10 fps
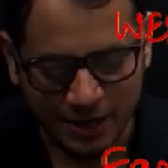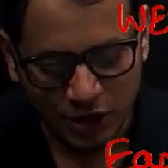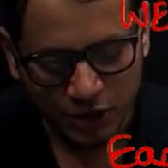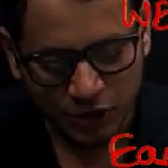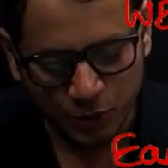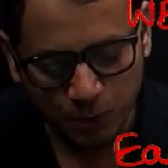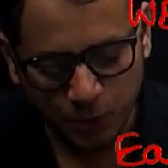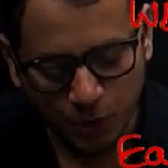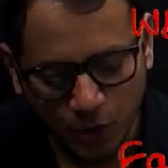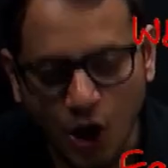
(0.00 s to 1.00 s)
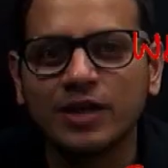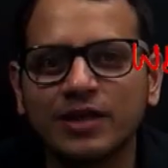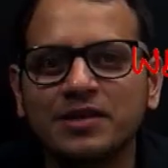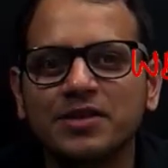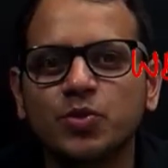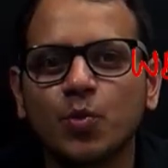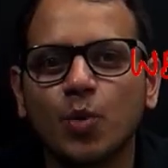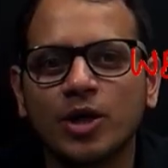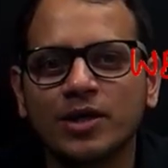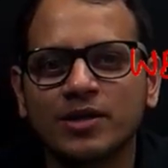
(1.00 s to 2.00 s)
to block this water
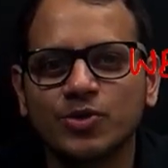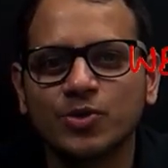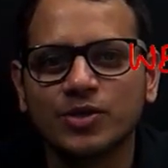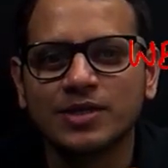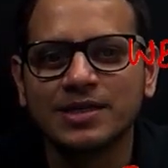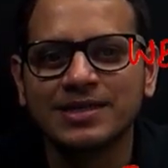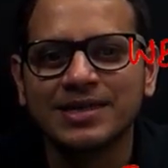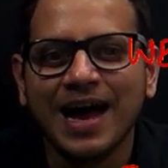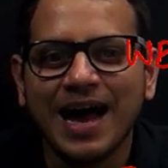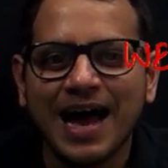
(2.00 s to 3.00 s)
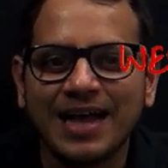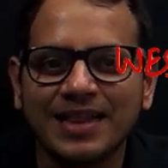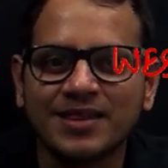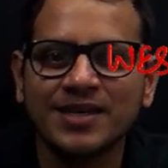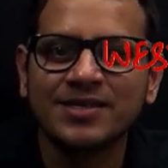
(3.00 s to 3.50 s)
resources and thus